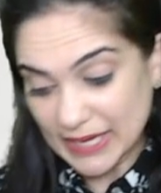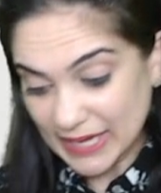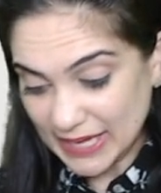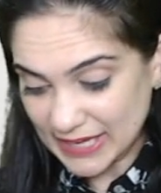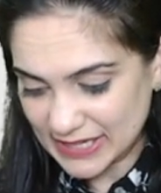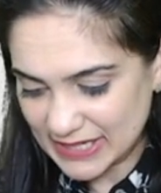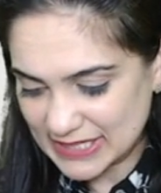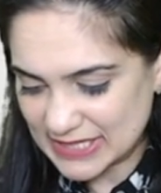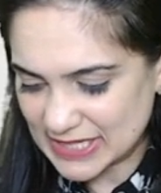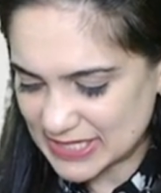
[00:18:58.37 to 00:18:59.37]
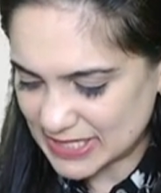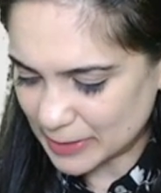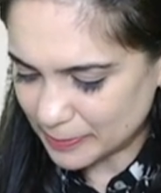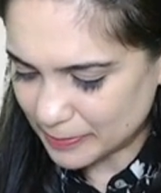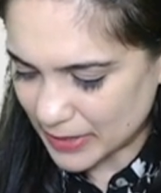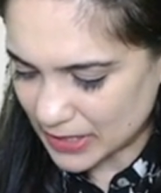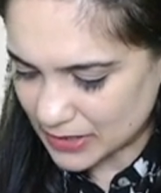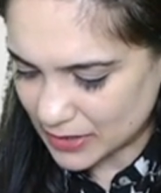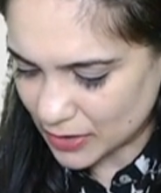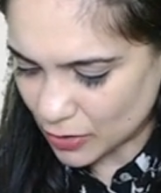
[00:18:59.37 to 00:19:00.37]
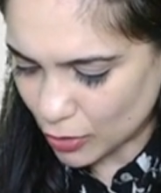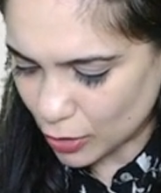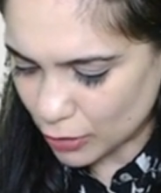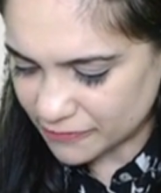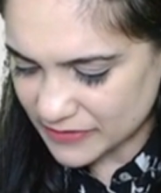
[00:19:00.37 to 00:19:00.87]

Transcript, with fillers: A is the sub-partner of